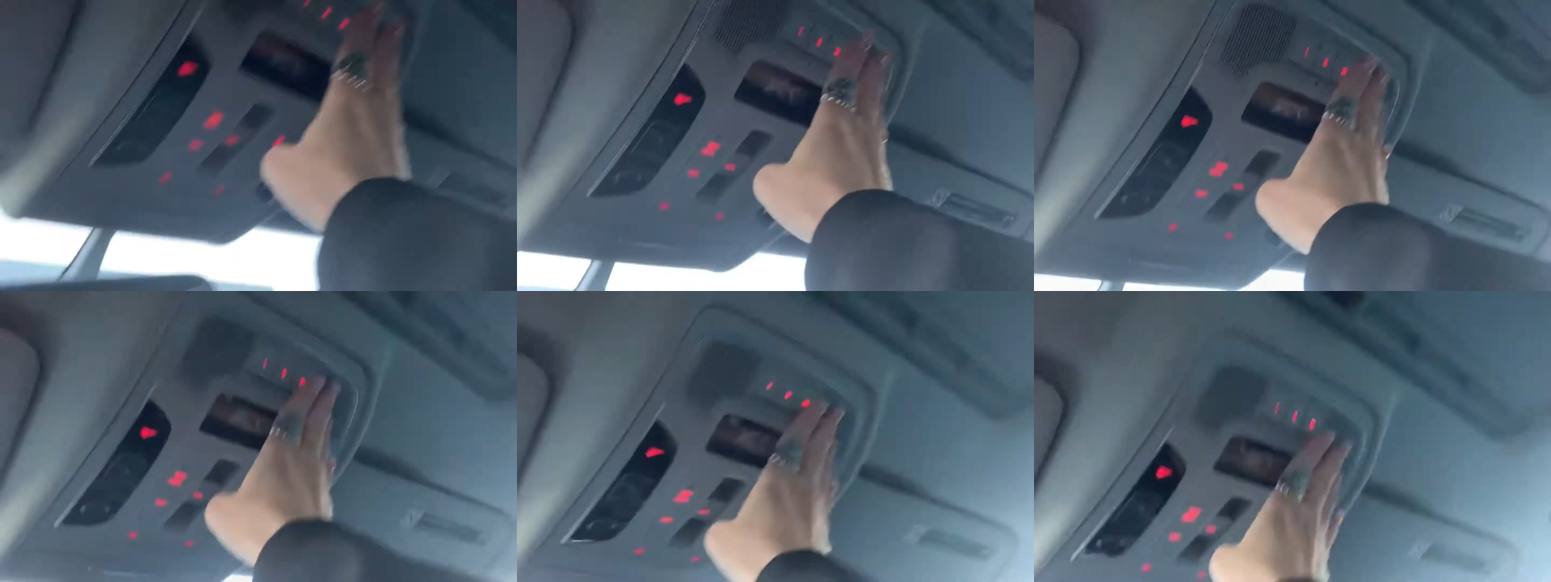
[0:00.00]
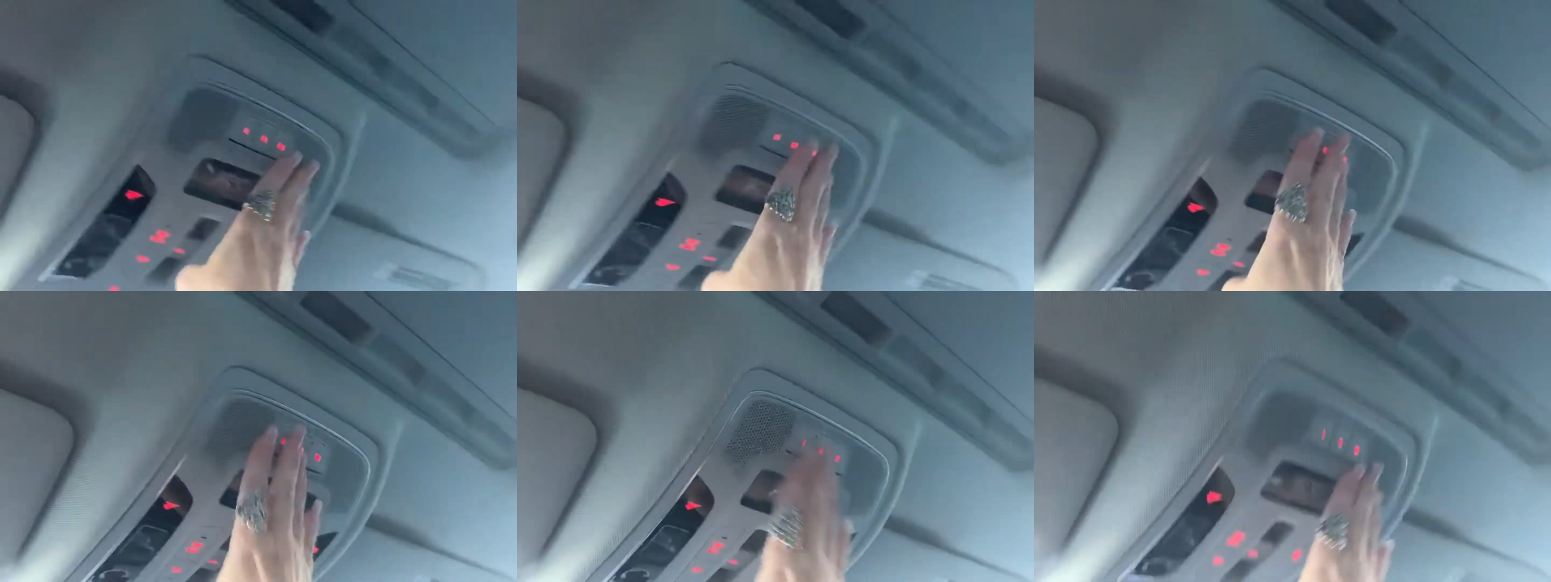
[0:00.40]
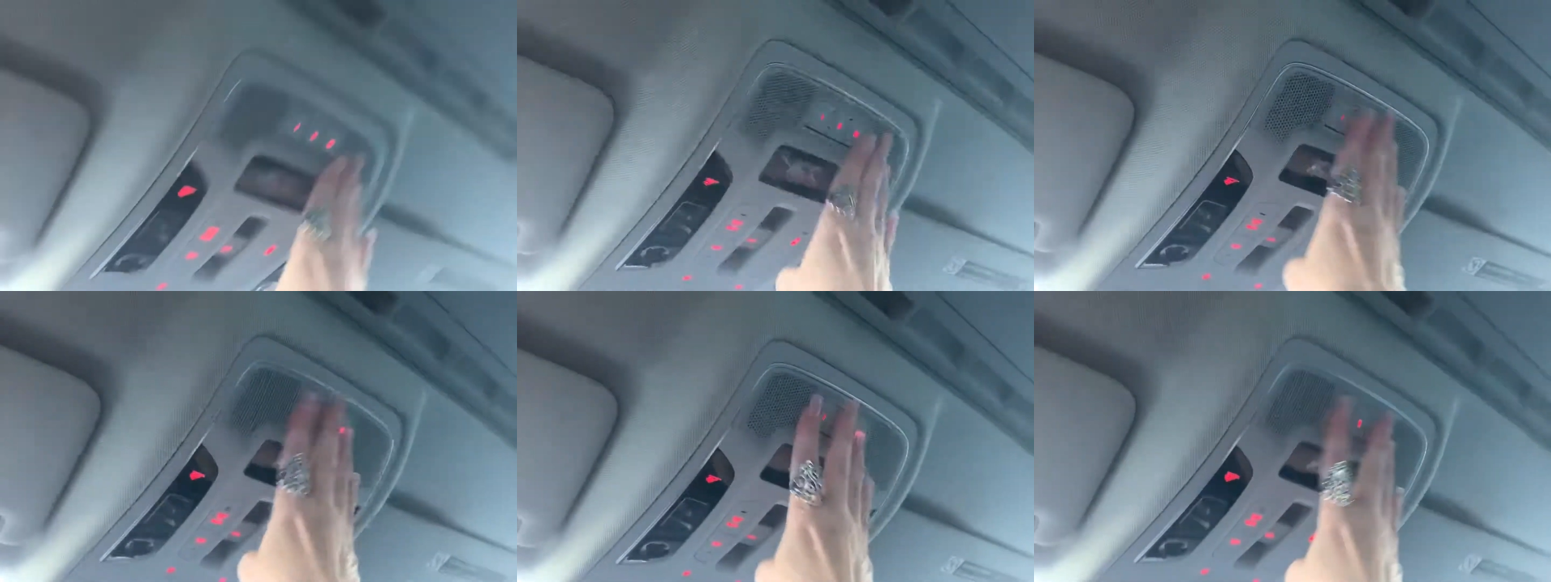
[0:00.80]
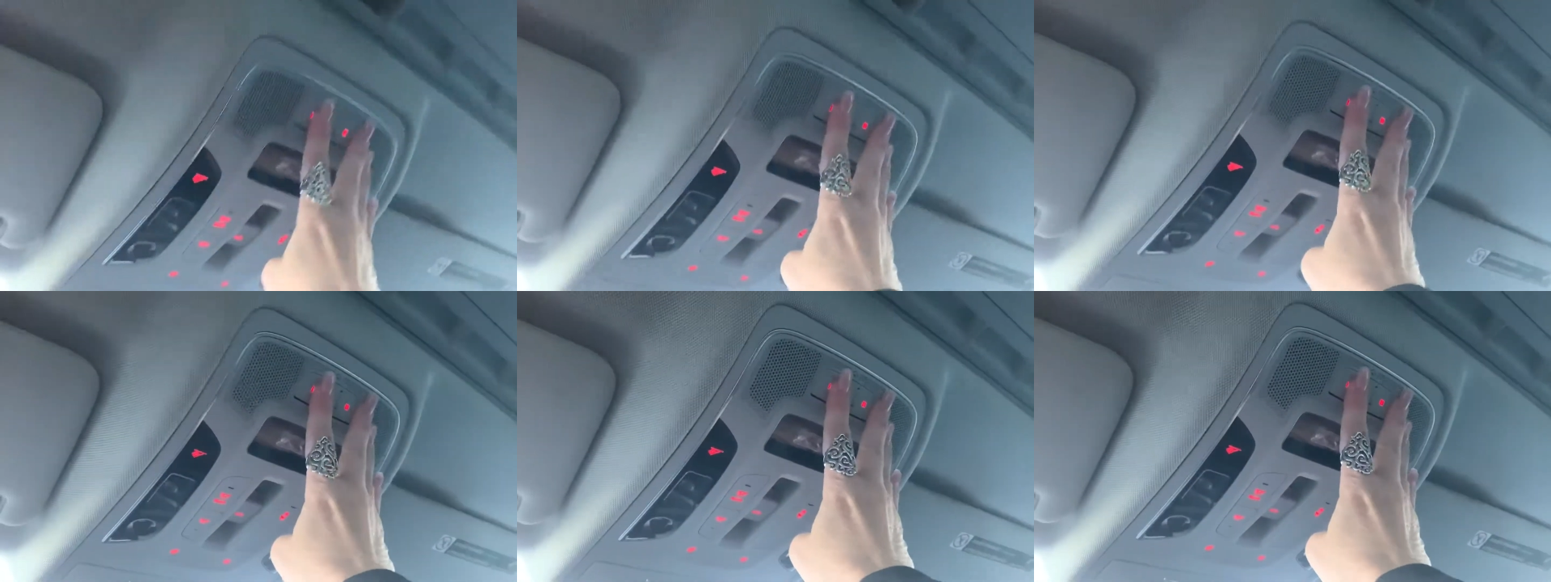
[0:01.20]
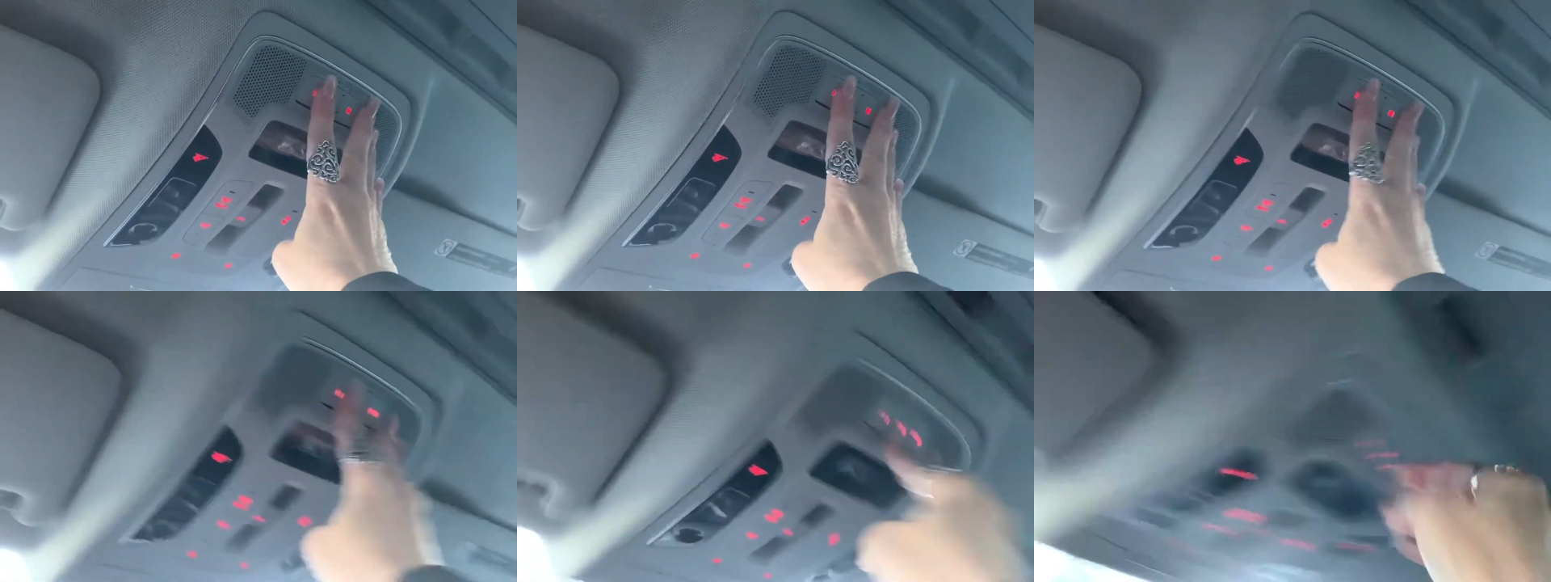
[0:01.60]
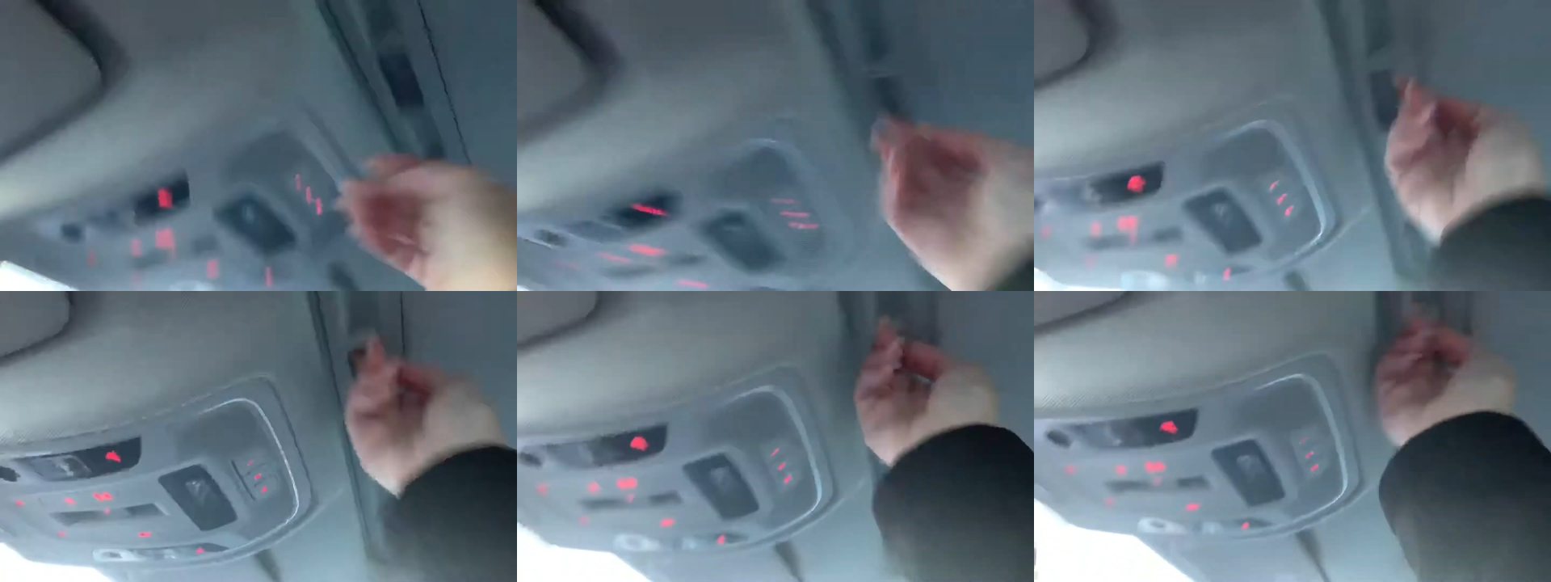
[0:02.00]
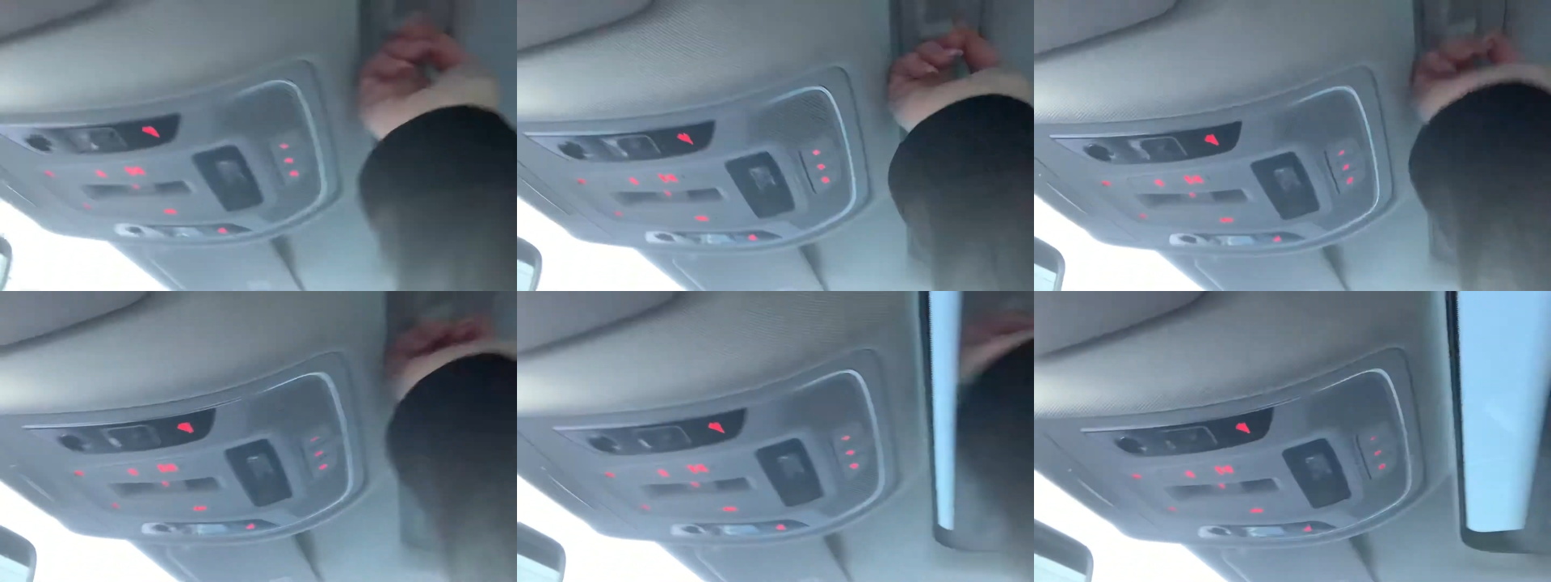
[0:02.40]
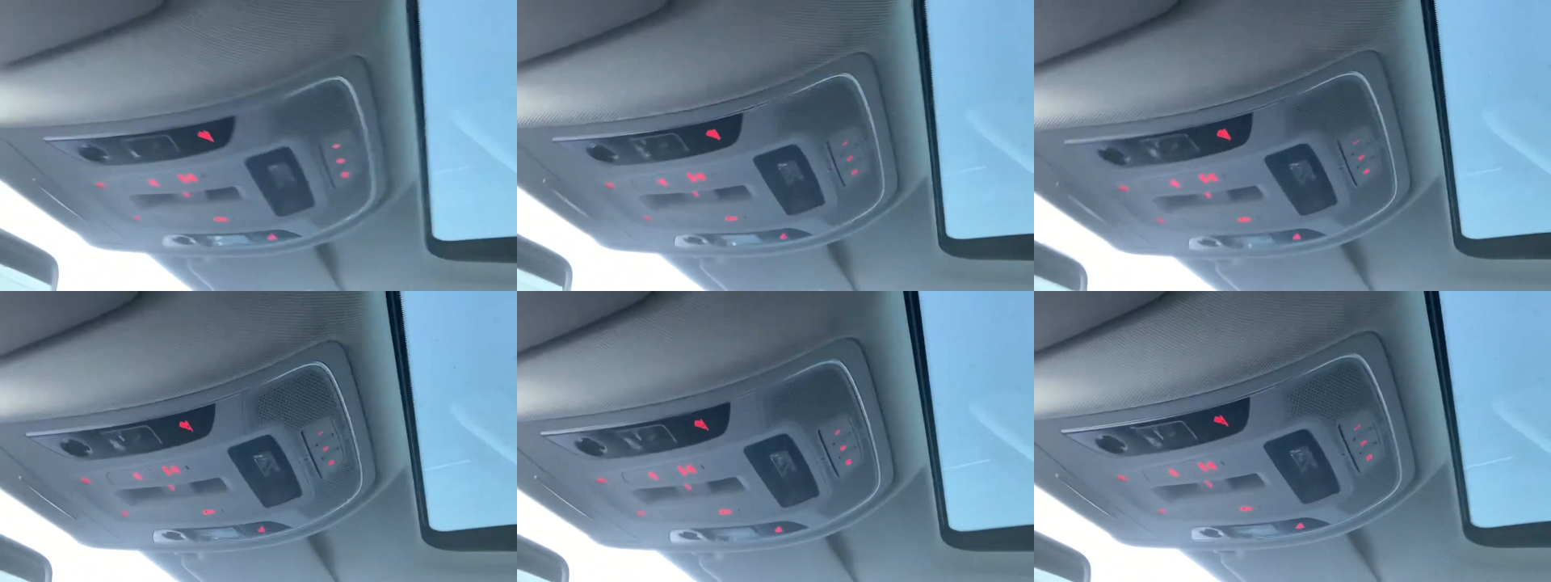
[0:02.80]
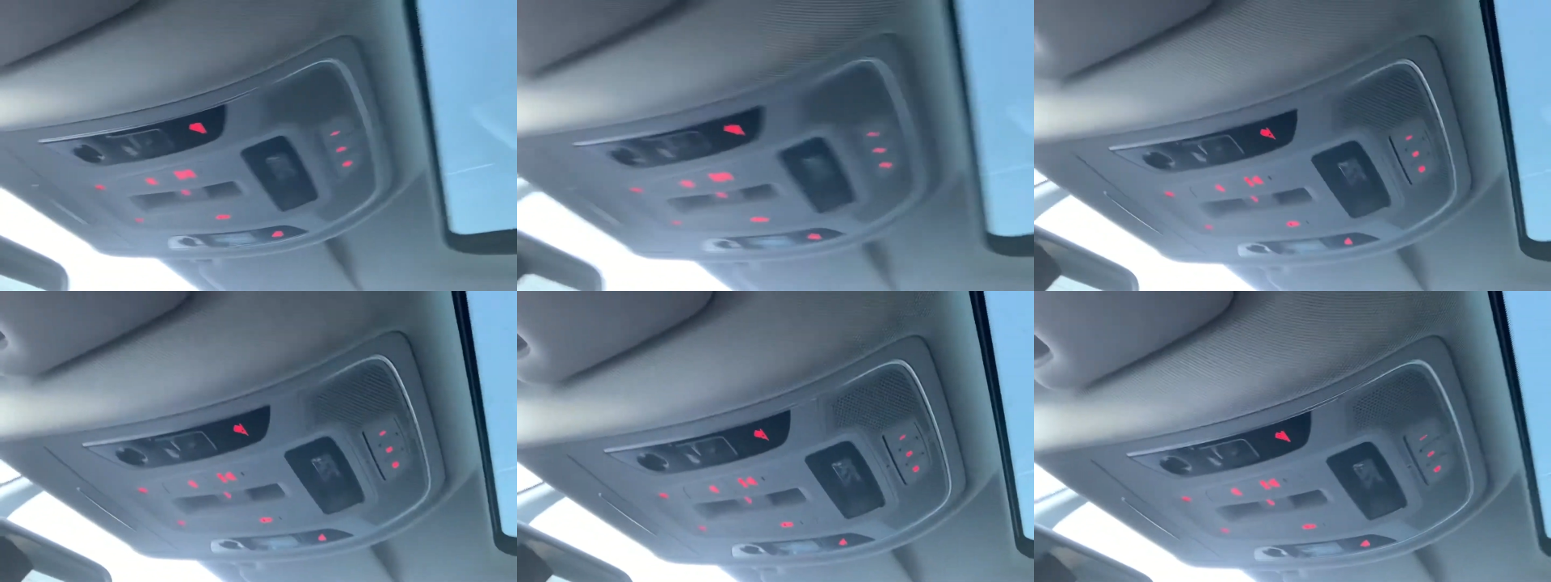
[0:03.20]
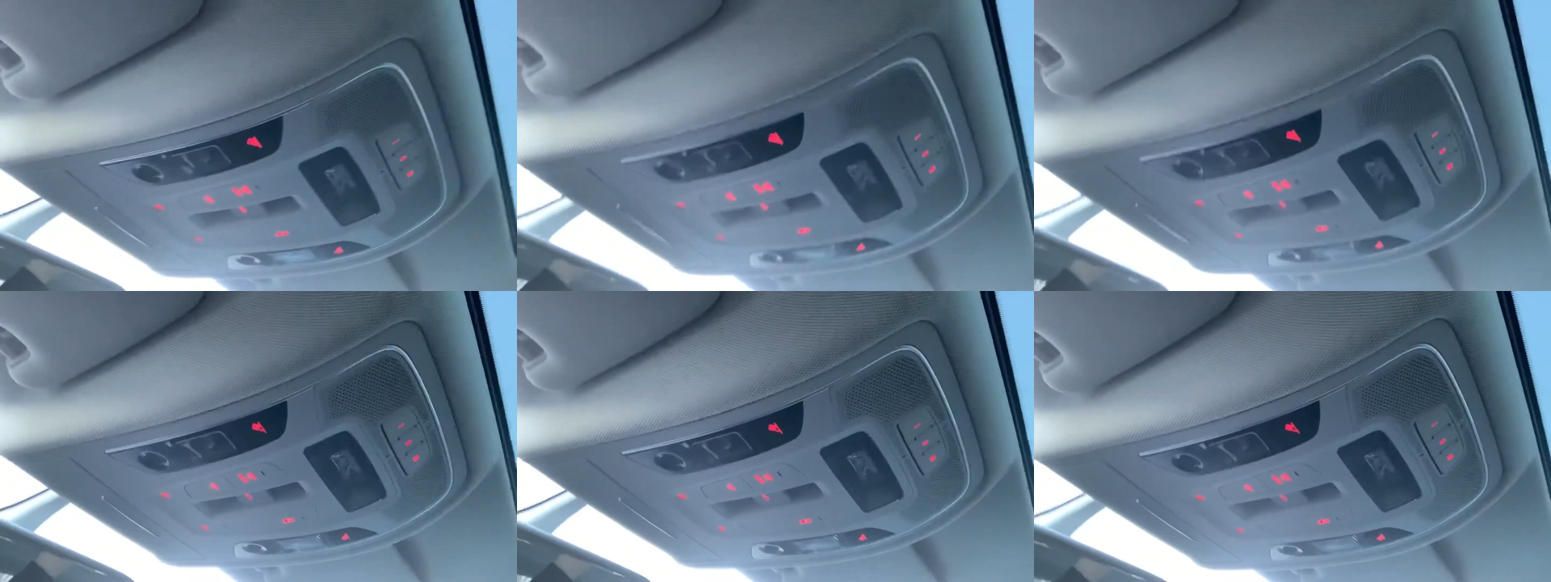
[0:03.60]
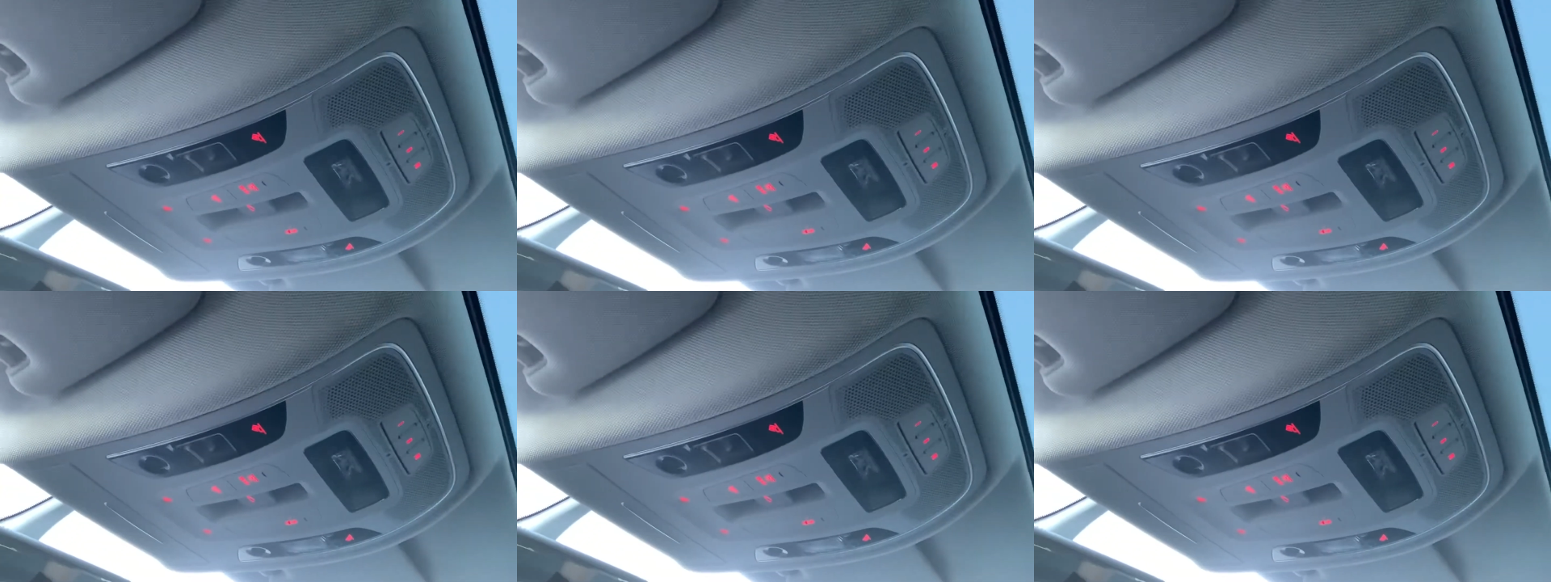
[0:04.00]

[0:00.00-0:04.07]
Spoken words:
Nobody's mouth can be seen.